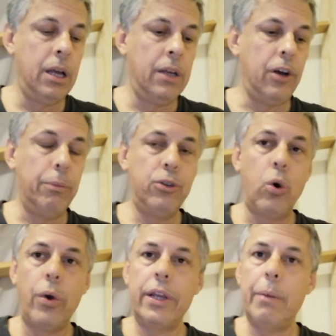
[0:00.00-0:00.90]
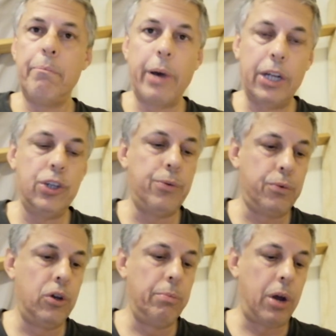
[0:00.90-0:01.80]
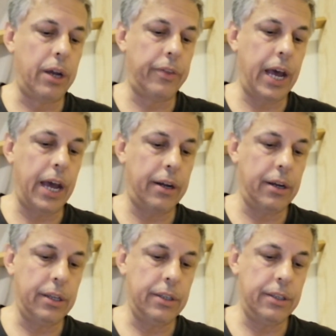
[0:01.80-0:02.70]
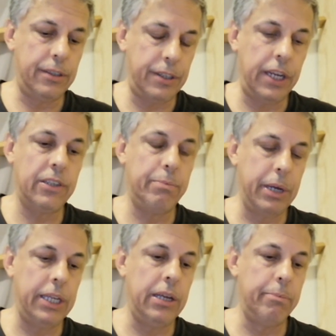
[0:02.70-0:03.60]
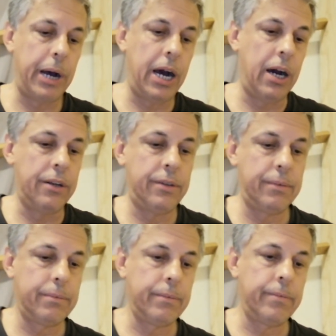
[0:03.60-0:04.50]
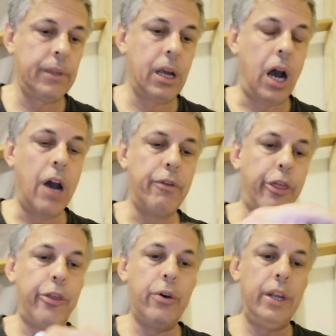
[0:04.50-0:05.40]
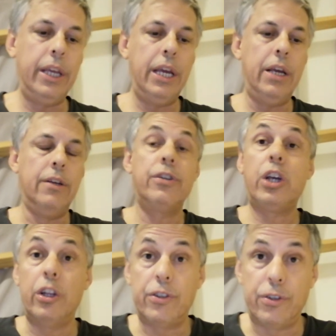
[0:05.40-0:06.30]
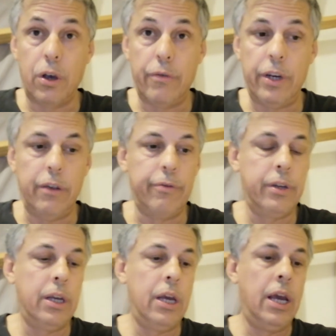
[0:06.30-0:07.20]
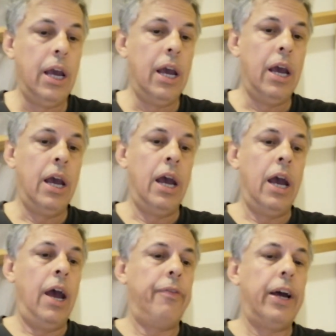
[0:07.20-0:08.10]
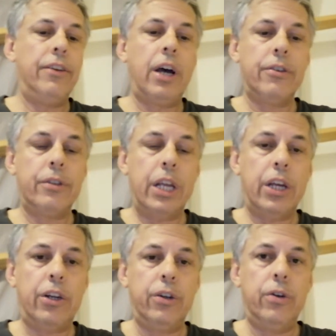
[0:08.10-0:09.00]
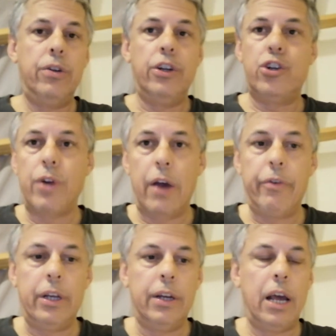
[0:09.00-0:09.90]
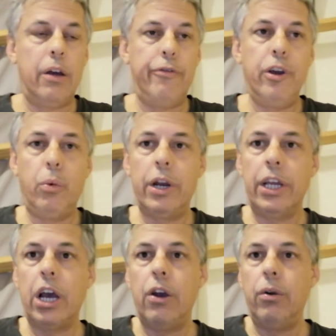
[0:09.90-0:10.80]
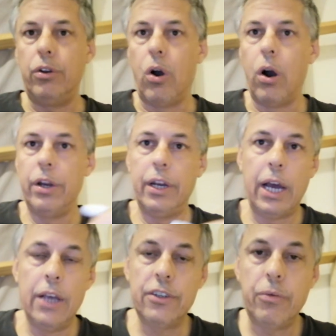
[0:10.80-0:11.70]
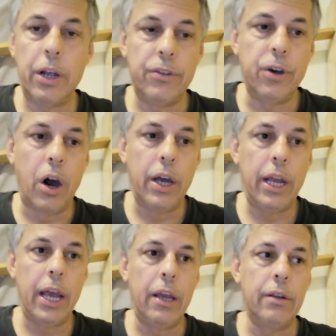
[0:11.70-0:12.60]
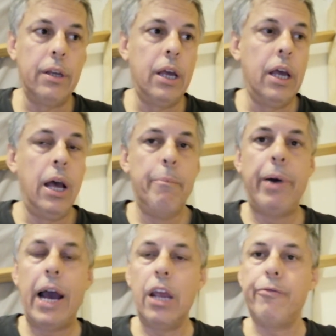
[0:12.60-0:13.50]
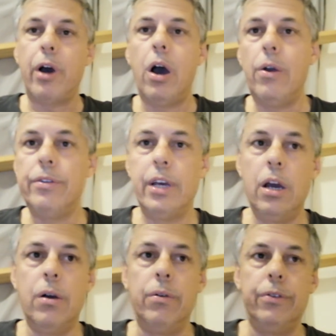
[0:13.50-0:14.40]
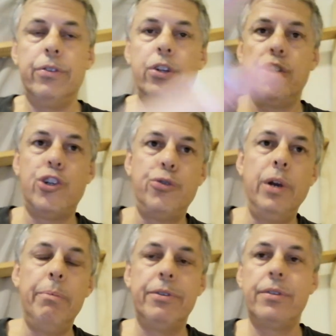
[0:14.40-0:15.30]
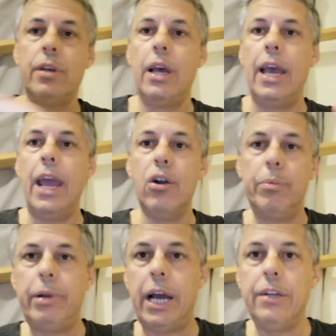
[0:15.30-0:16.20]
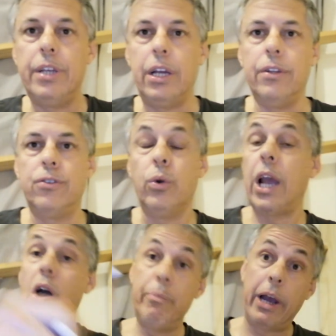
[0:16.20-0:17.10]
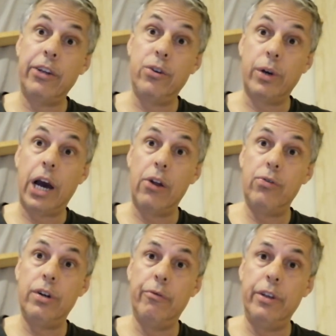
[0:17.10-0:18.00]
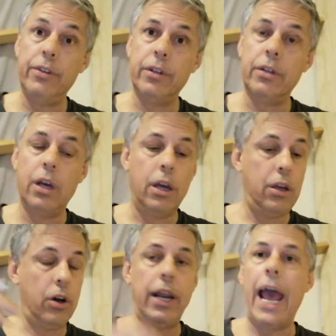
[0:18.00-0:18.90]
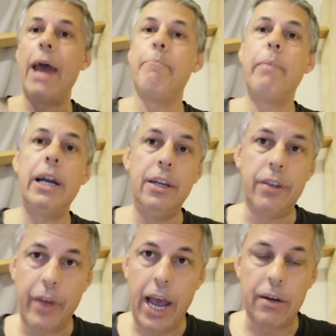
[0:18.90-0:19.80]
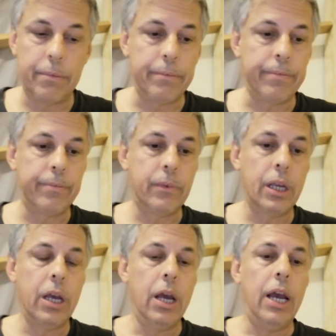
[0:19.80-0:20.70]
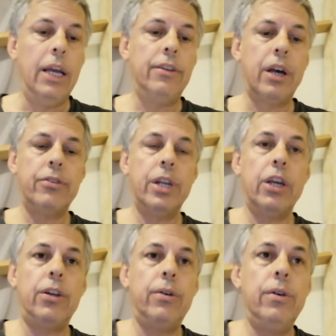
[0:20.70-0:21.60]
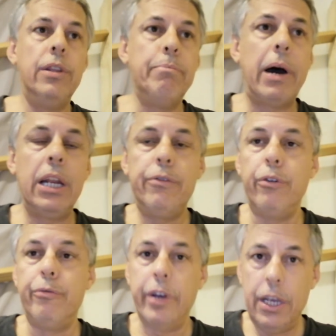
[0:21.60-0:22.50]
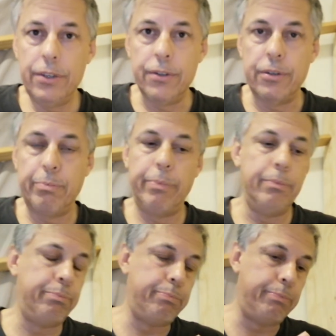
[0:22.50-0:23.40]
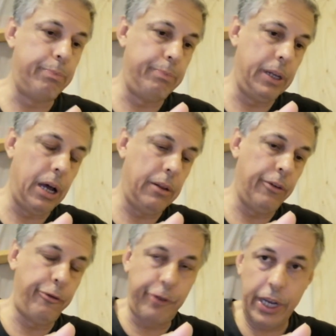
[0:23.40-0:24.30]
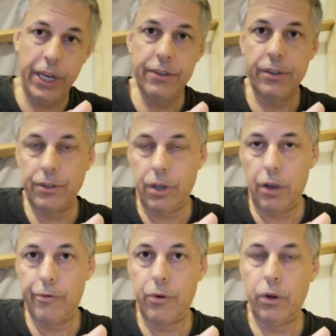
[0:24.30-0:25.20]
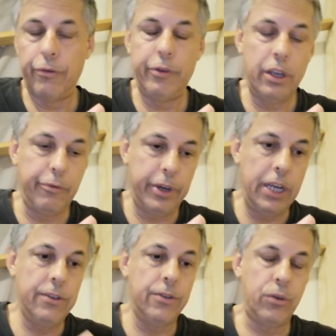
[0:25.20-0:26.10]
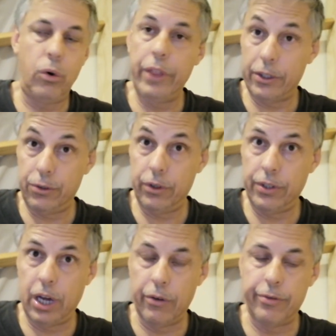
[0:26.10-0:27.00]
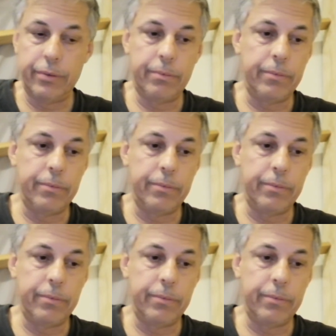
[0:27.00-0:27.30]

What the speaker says: So I'm talking a budget room like that, 6 million baht over 30 years, conservative. That doesn't include traveling. Now, if you want to go on holidays around Thailand, paying for hotels, trips, aeroplane tickets, or going back to your country to visit, you've got to add money to that. It doesn't include the money for visas, the fees and so forth for your visas, all that sort of stuff.